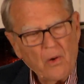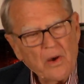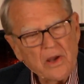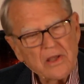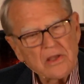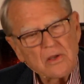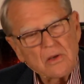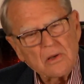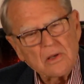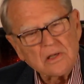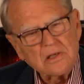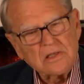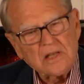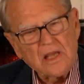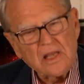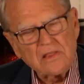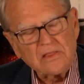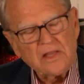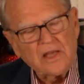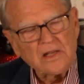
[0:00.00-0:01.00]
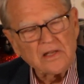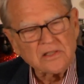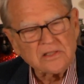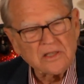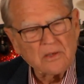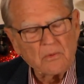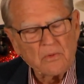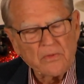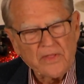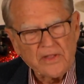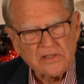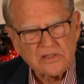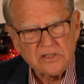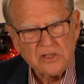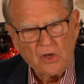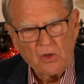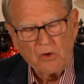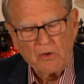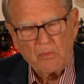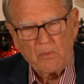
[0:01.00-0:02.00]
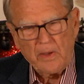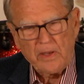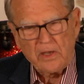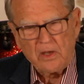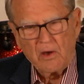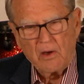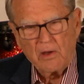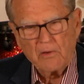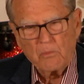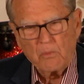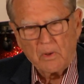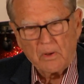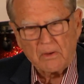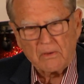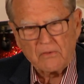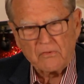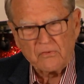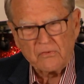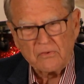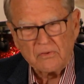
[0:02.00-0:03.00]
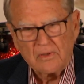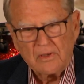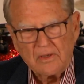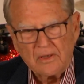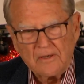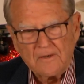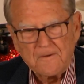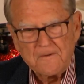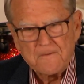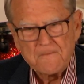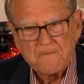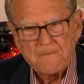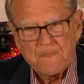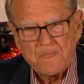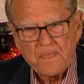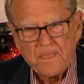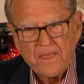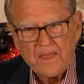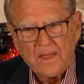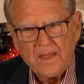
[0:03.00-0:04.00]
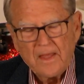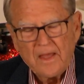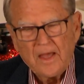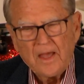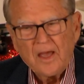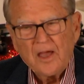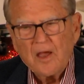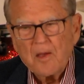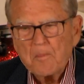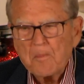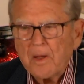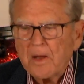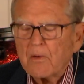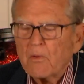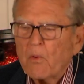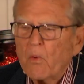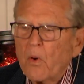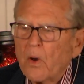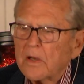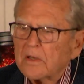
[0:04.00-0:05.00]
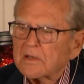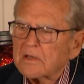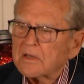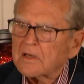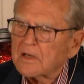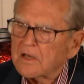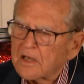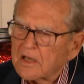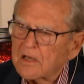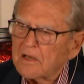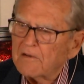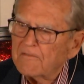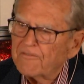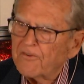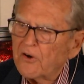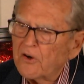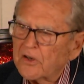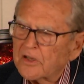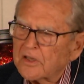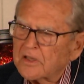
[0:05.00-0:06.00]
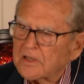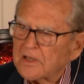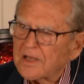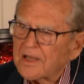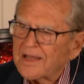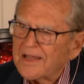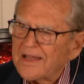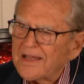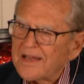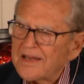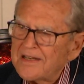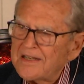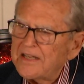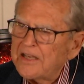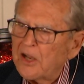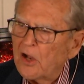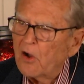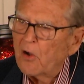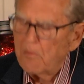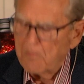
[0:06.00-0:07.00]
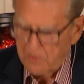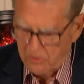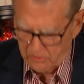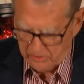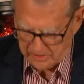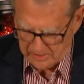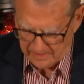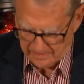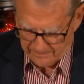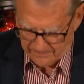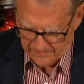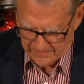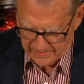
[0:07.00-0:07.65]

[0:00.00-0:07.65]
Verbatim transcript: Well, you could take that and say, well, that's the only way God works. But what converted D.L. Moody?